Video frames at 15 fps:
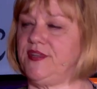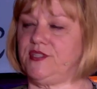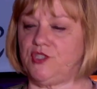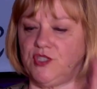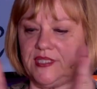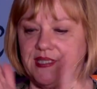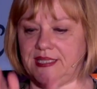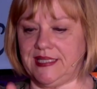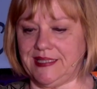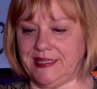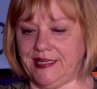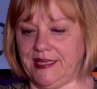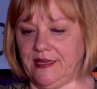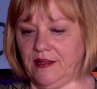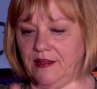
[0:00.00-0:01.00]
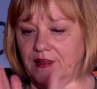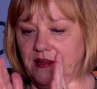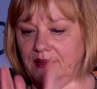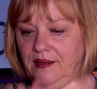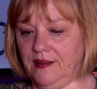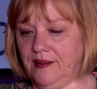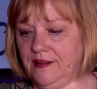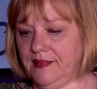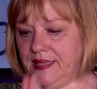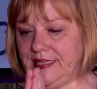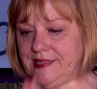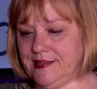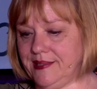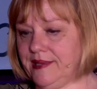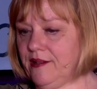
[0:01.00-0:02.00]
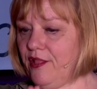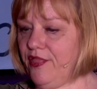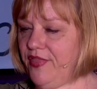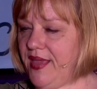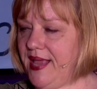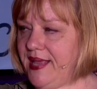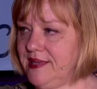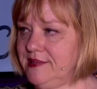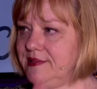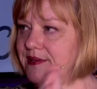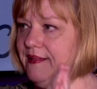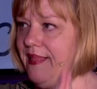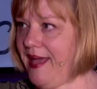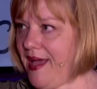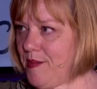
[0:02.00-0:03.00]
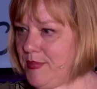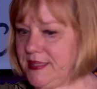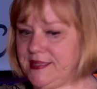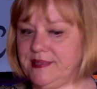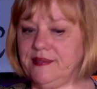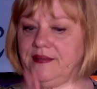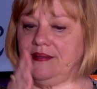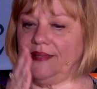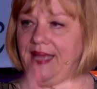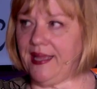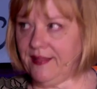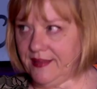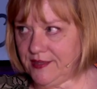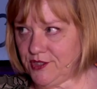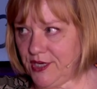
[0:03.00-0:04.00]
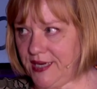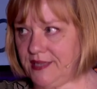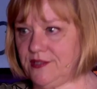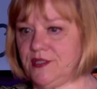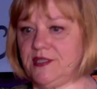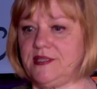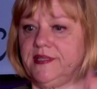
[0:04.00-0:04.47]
It's just these little things, little habits, little daily changes,